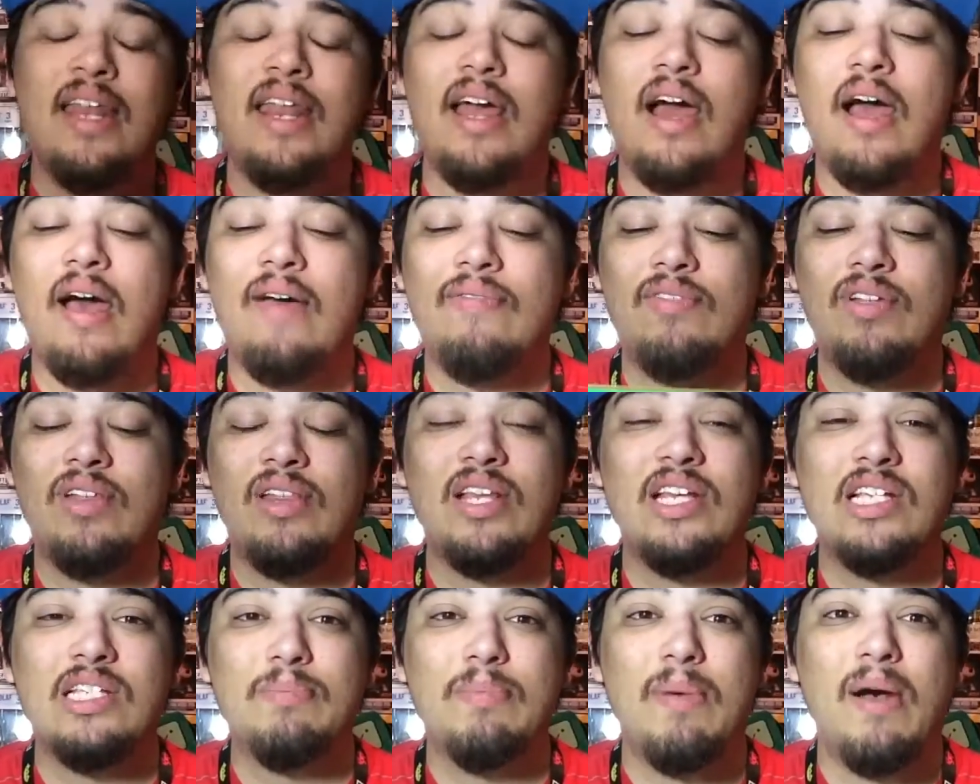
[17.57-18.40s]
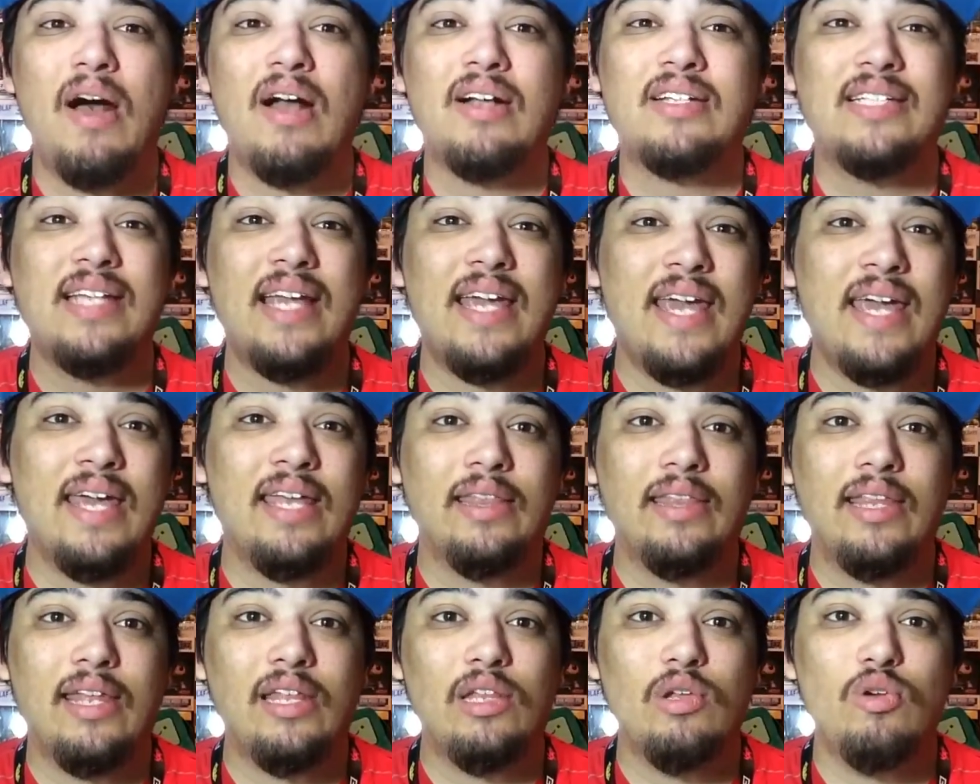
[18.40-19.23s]
Now, after this box
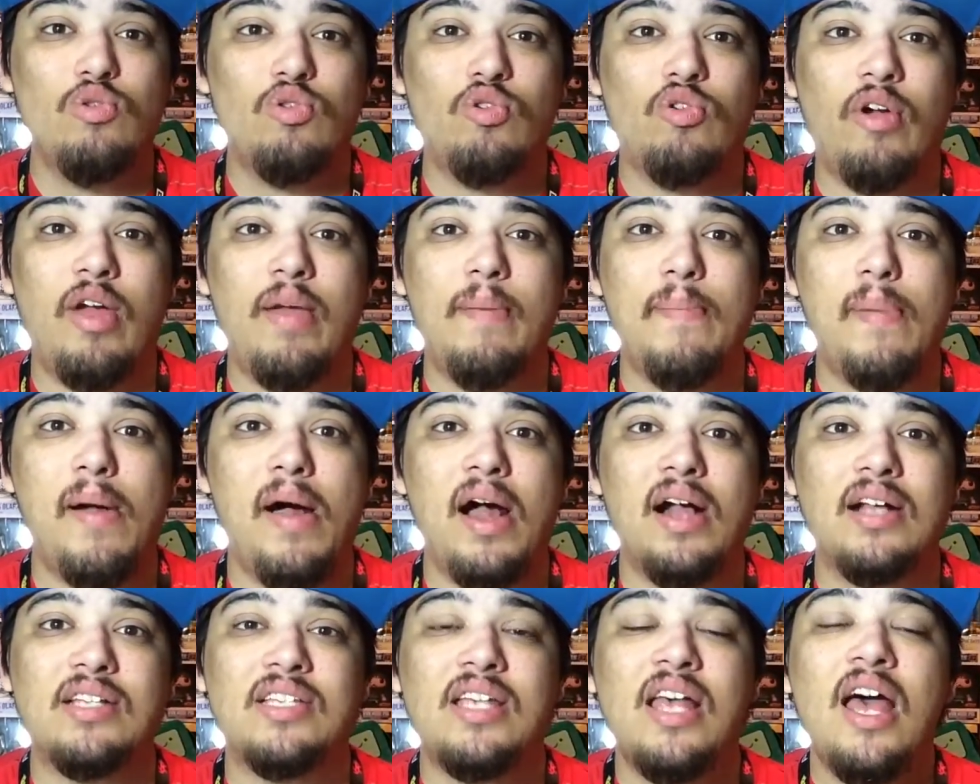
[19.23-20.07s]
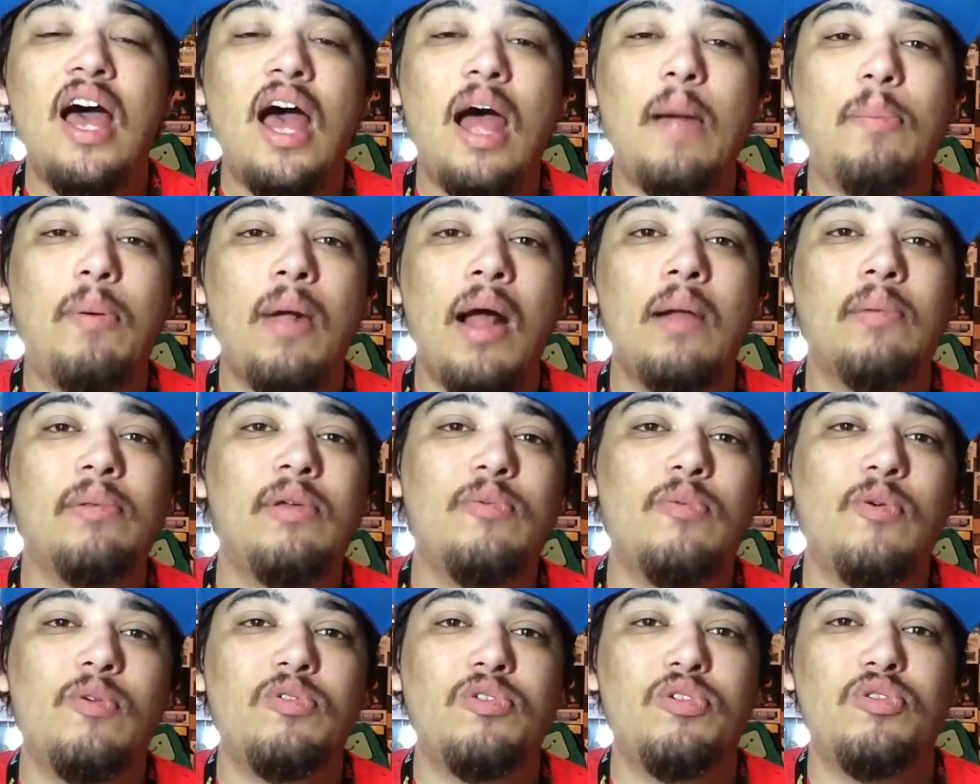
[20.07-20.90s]
and the loot crate box, I probably
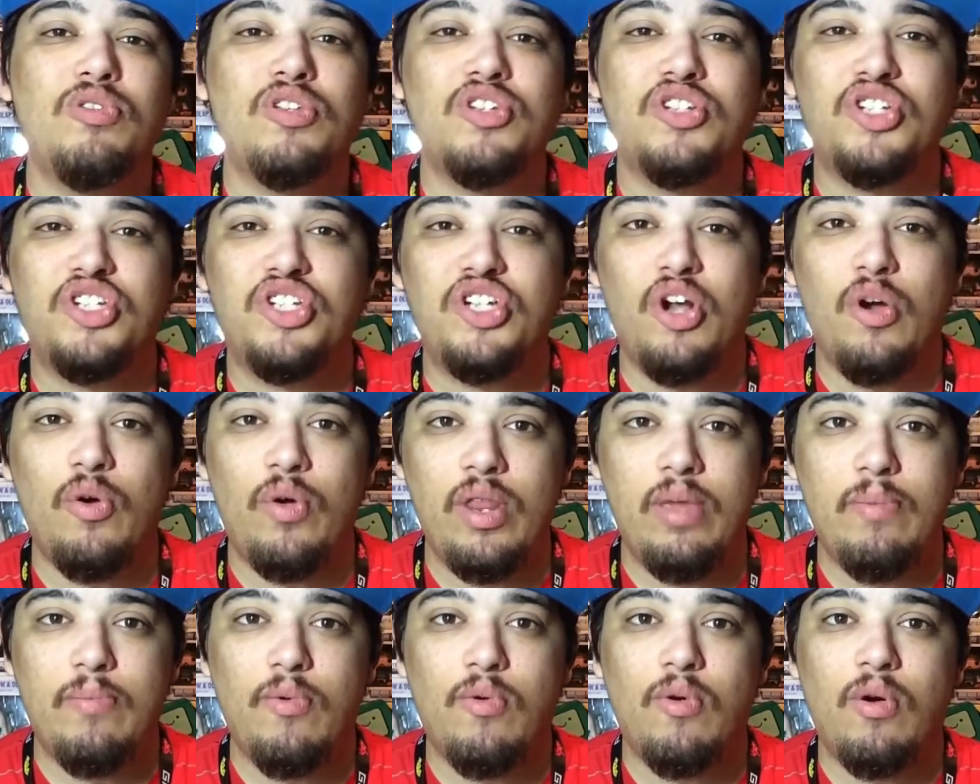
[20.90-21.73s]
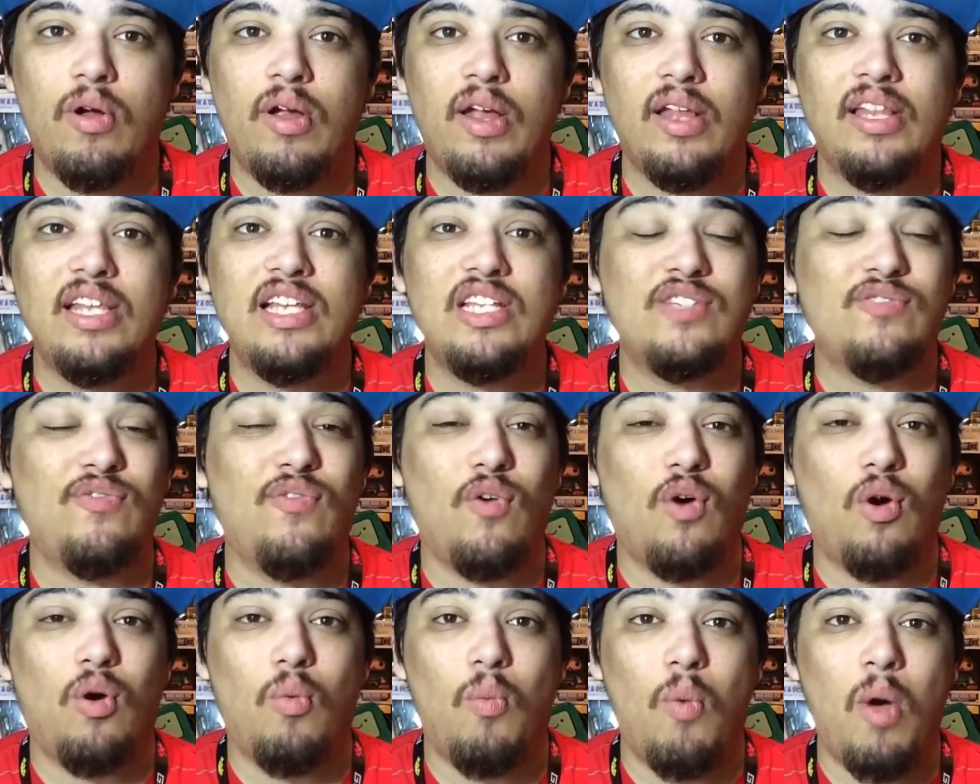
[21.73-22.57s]
won't do this show anymore, at least
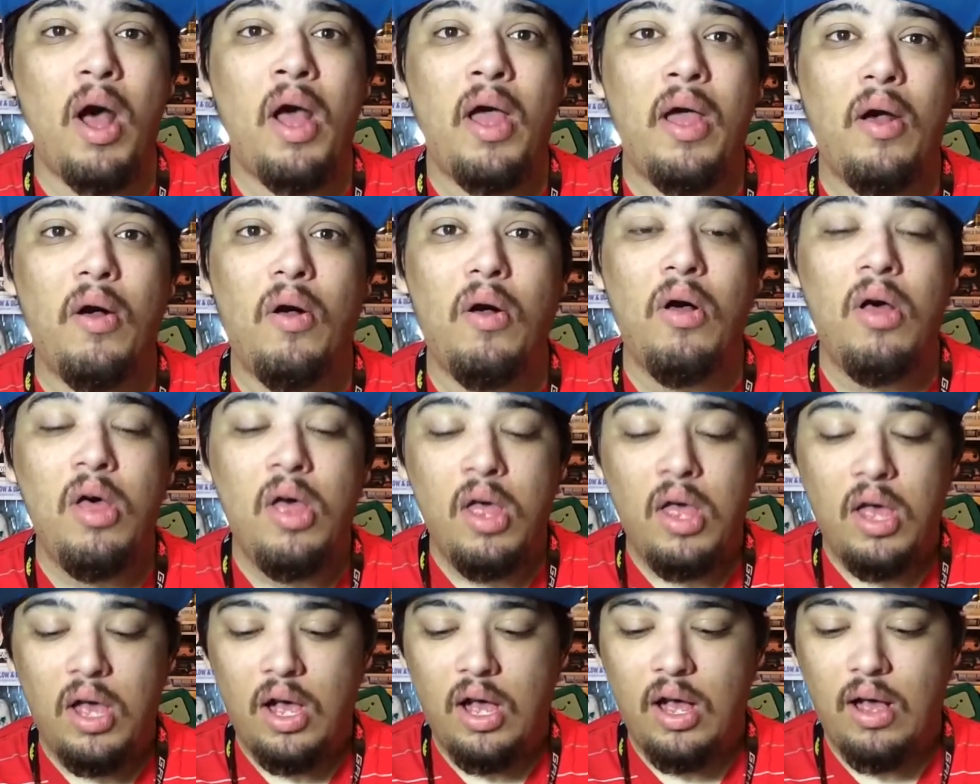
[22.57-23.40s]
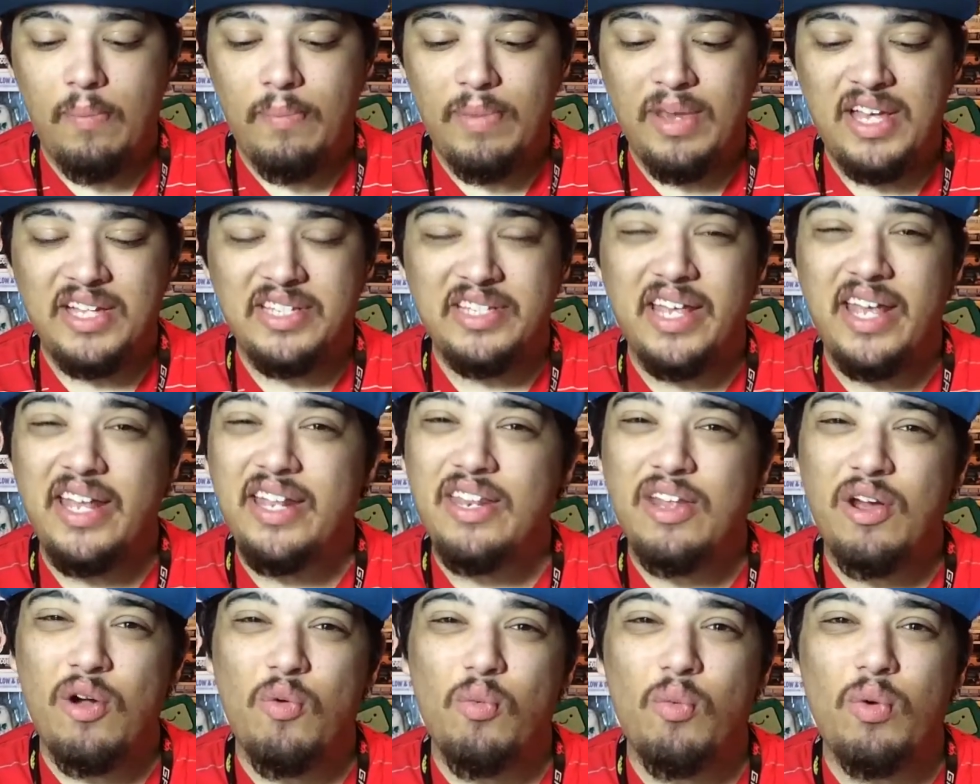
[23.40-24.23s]
for a while, um, because they
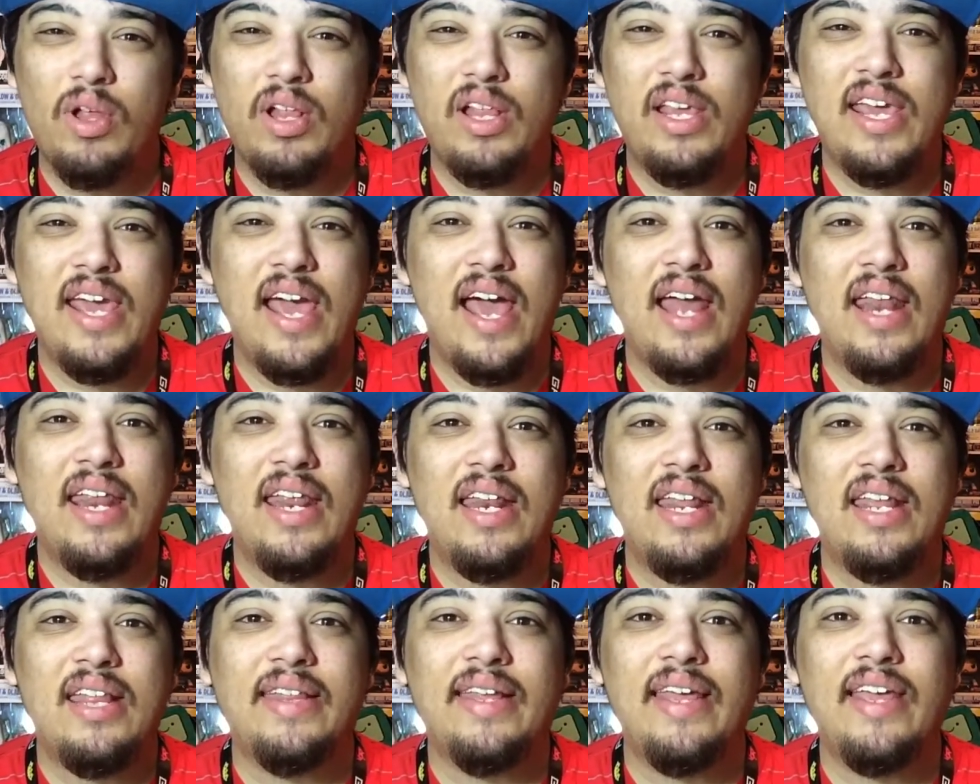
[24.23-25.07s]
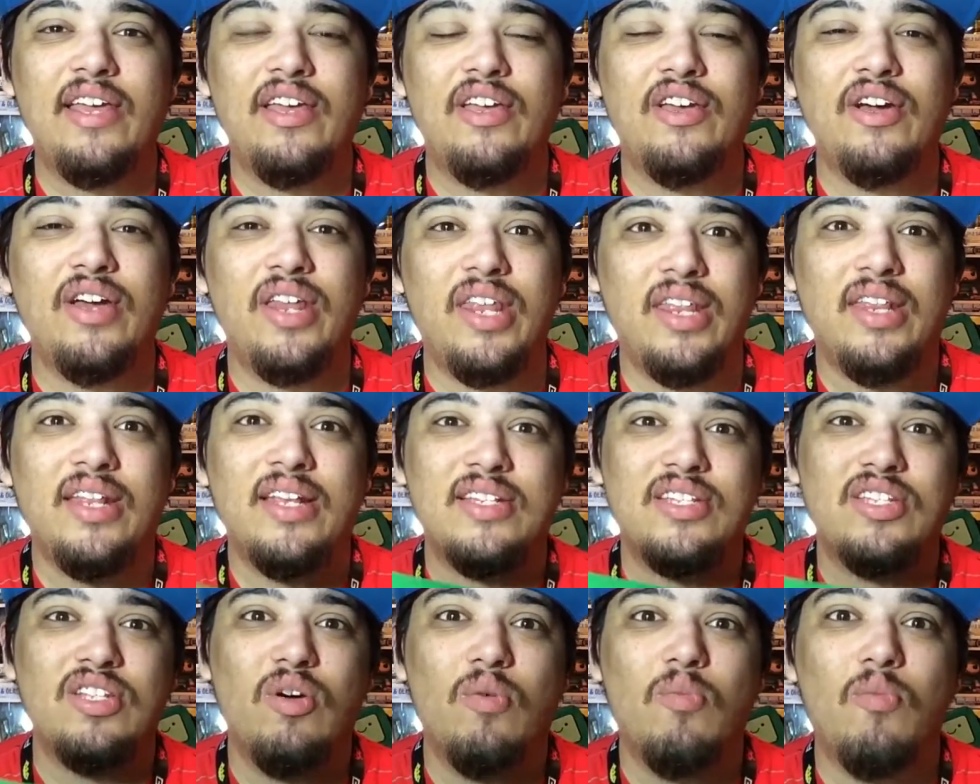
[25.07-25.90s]
don't really add anything good in
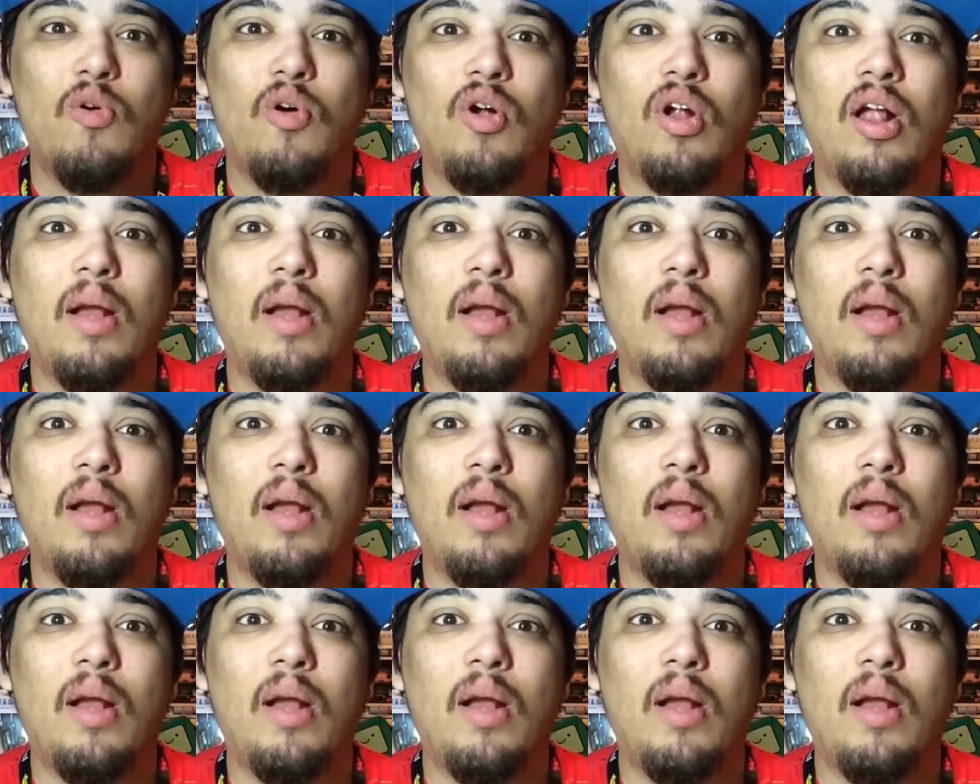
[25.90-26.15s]
this no more.